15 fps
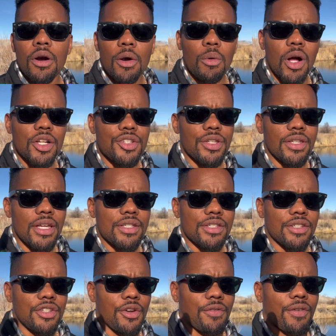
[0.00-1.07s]
watching these,
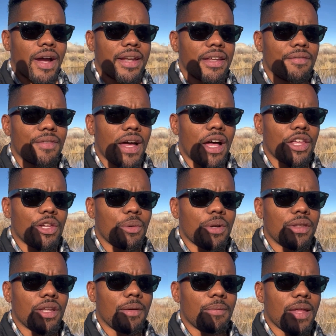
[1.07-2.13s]
you're finding value in
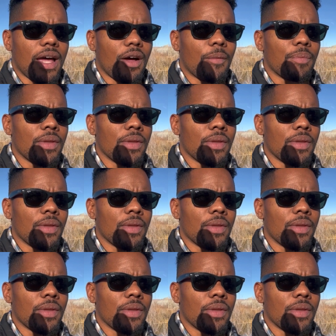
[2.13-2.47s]
them now.